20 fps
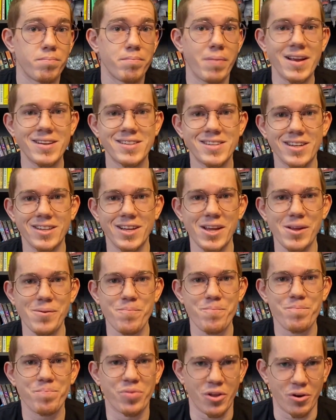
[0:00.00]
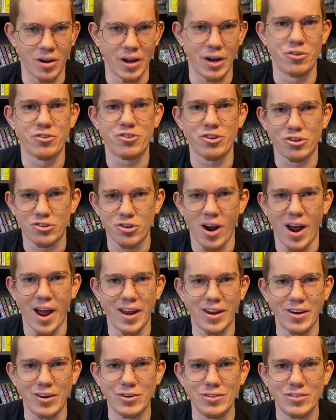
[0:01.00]
Basically, their ears are
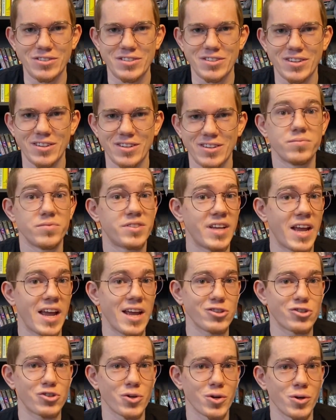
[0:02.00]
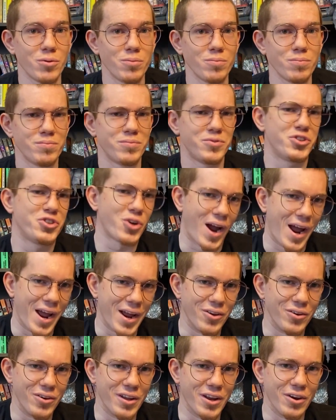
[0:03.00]
triangles. Sandshrew,
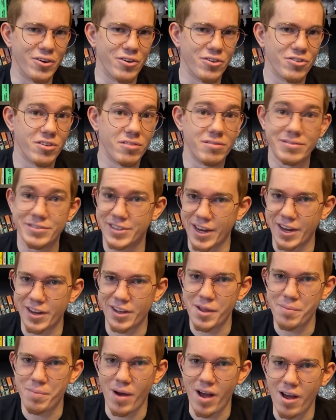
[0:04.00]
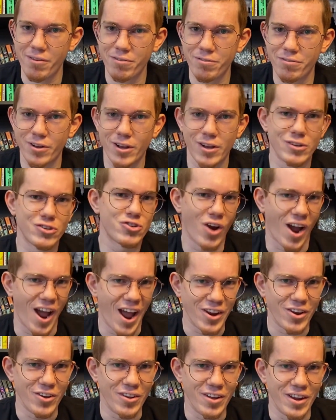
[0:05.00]
triangle ears. Jigglypuff,
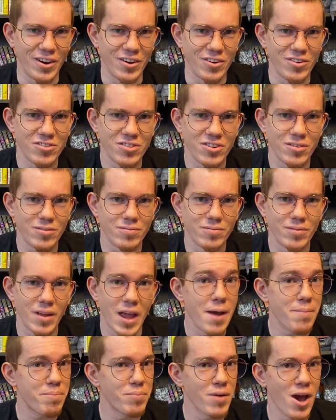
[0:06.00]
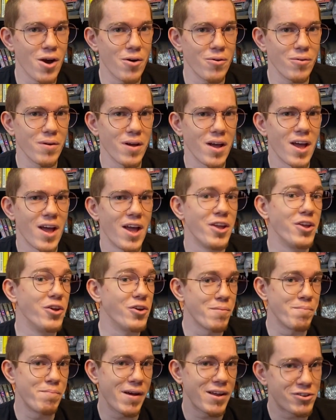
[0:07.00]
triangle ears. Hypno?
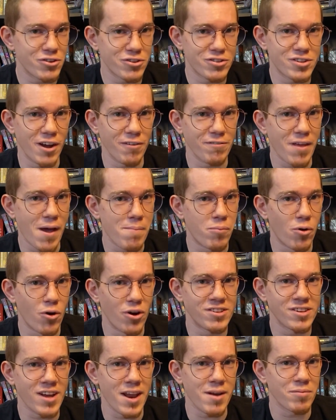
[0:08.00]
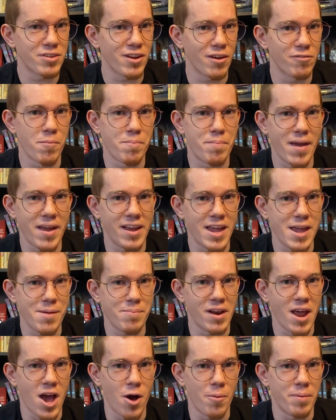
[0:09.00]
You can bet yourself that boy's got himself a big
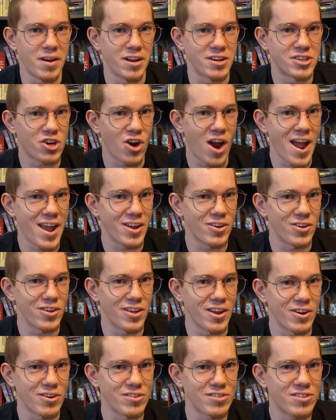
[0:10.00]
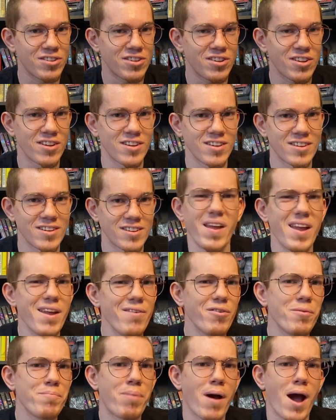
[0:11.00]
heapin' helpin' of triangle ears. They
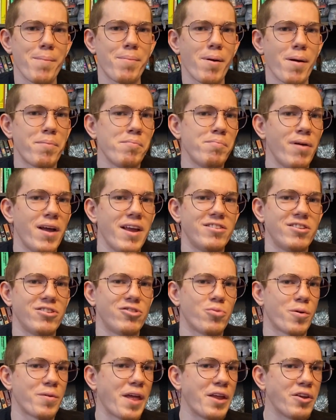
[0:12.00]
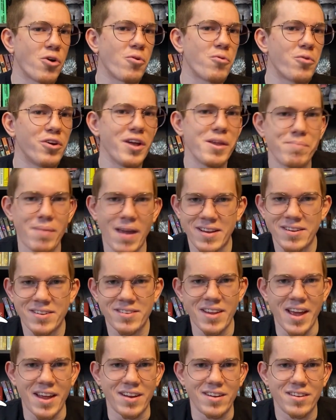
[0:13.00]
even pop up in places where they don't really make
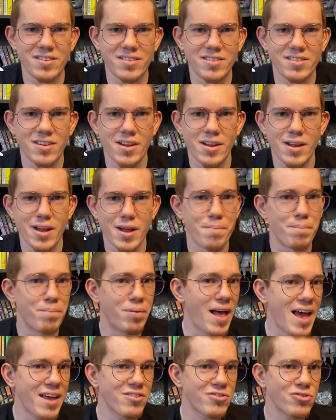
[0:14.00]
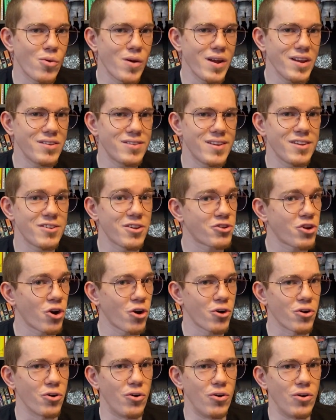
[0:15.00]
sense. Blastoise is a
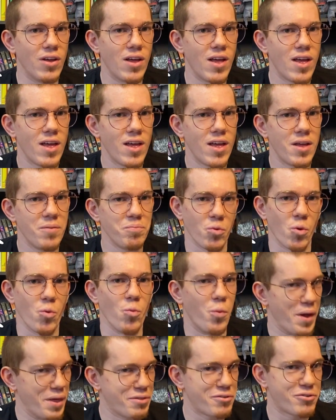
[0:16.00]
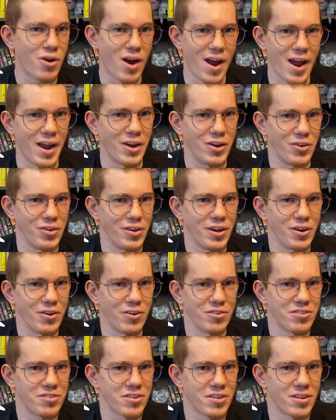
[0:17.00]
turtle with triangle
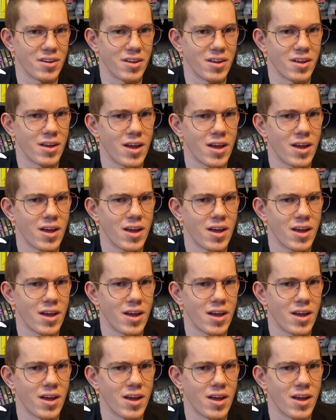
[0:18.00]
ears.